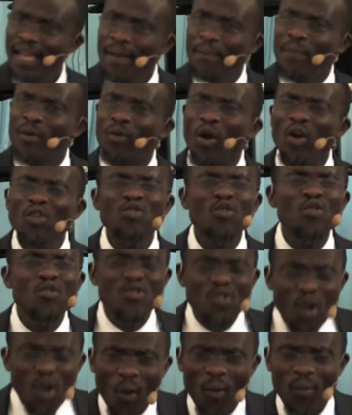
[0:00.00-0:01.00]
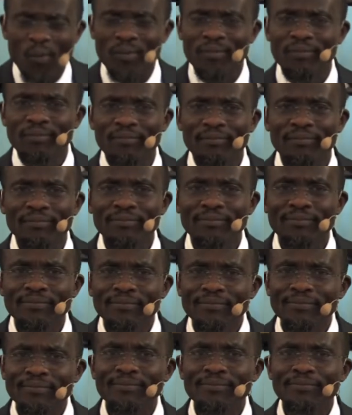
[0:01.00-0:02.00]
Because you know,
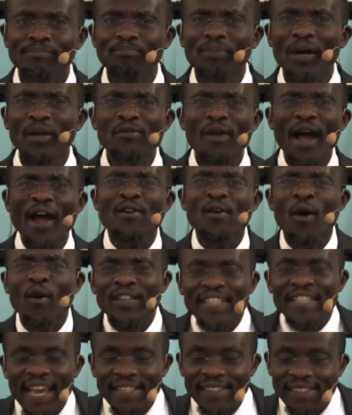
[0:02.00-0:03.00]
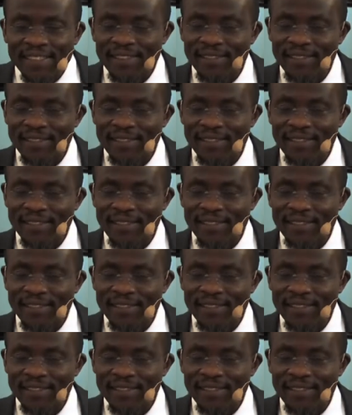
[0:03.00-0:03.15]
but you are not yet.